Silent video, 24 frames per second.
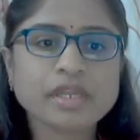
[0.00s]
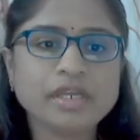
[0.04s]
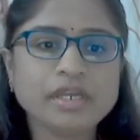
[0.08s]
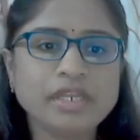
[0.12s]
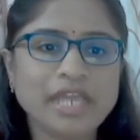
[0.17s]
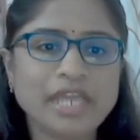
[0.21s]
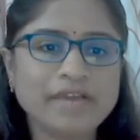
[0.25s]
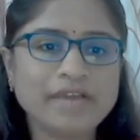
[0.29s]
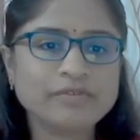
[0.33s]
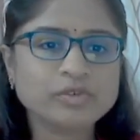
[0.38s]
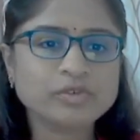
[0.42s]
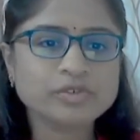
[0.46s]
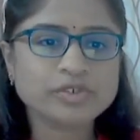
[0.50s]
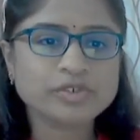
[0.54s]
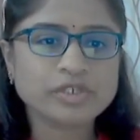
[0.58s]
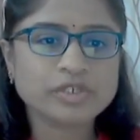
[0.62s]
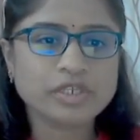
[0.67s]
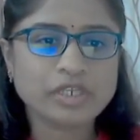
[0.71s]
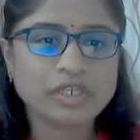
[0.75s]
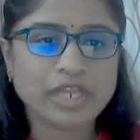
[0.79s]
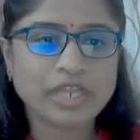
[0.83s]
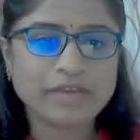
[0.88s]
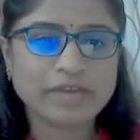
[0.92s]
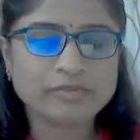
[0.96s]

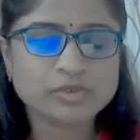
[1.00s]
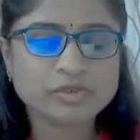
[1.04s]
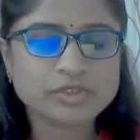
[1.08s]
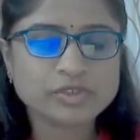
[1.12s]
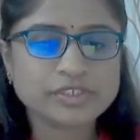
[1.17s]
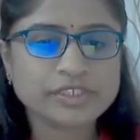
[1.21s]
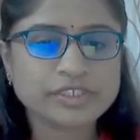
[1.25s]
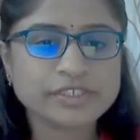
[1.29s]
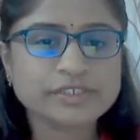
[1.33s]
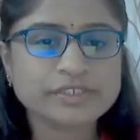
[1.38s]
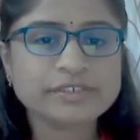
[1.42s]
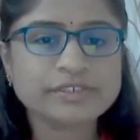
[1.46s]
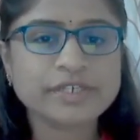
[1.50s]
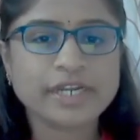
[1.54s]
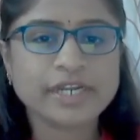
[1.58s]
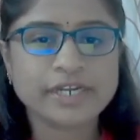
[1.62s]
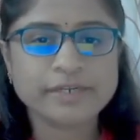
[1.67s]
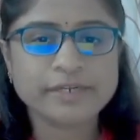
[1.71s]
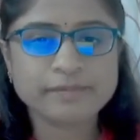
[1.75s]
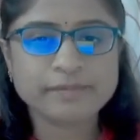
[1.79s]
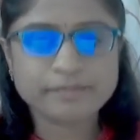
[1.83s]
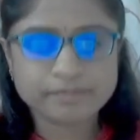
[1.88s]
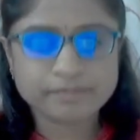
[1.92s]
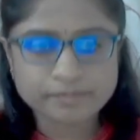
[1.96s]
Lavoisier
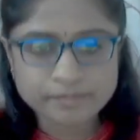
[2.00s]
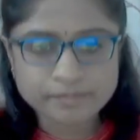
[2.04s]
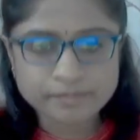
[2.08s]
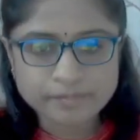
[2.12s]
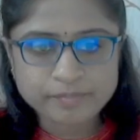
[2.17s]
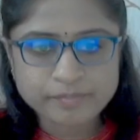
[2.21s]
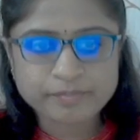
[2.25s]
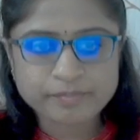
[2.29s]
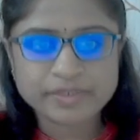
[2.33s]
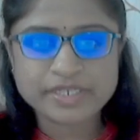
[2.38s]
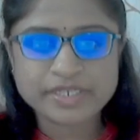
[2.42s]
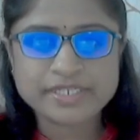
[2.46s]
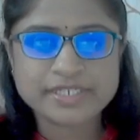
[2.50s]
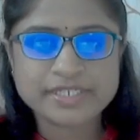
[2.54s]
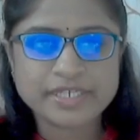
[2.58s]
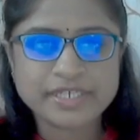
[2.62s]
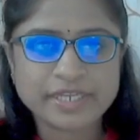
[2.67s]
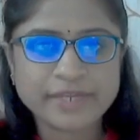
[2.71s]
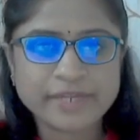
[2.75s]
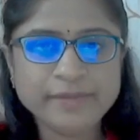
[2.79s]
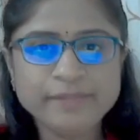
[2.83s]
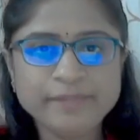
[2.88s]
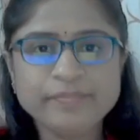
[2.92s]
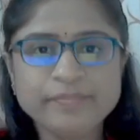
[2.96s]
and
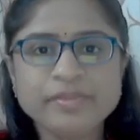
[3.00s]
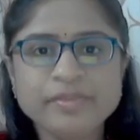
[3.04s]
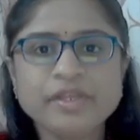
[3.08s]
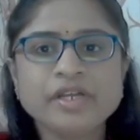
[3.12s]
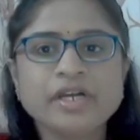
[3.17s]
Priestley,